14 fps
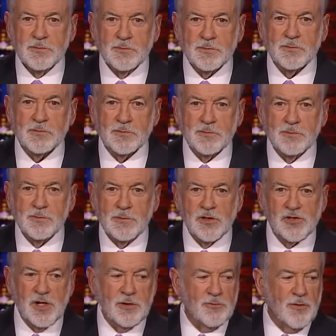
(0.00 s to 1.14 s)
You
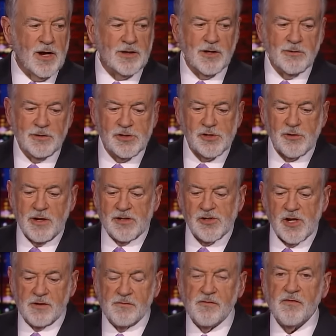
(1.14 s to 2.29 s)
see right there on the screen, it
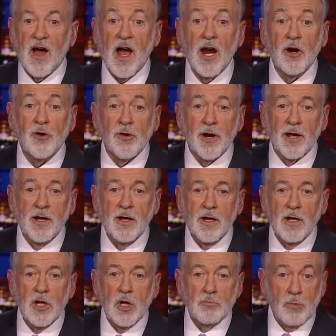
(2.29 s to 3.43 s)
said fiery,
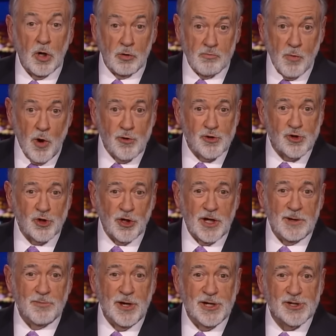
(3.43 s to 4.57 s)
but
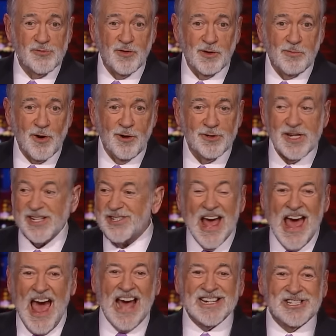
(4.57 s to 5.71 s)
mostly peaceful
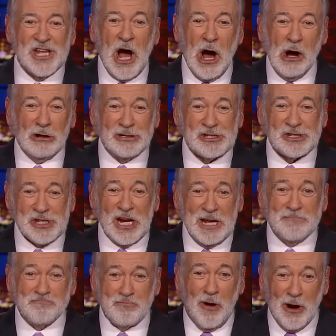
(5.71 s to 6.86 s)
protests as the whole city
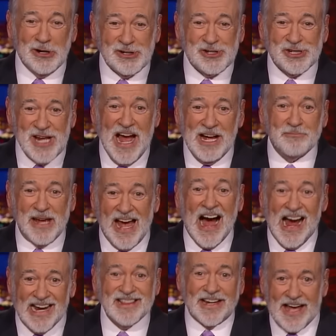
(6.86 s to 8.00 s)
burns down
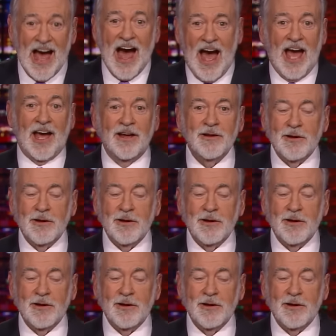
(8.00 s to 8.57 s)
behind the guy.